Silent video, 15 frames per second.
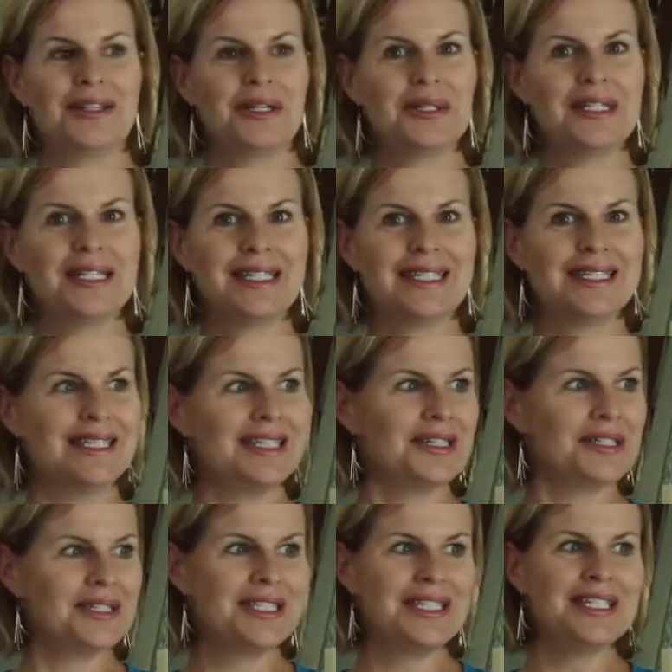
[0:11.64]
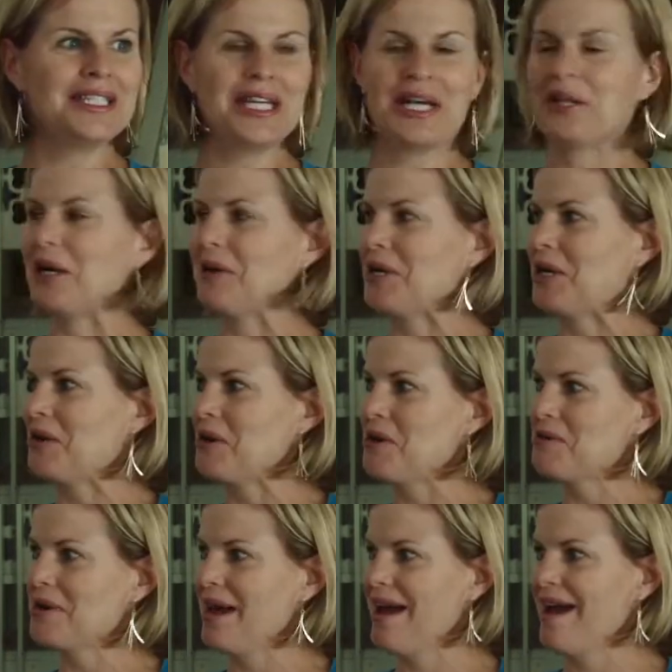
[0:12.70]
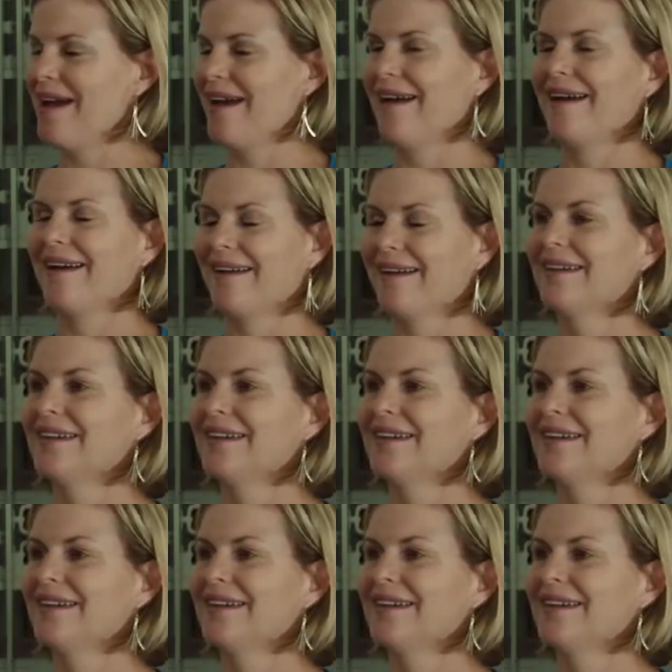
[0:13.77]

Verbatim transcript: there's detail out here, okay.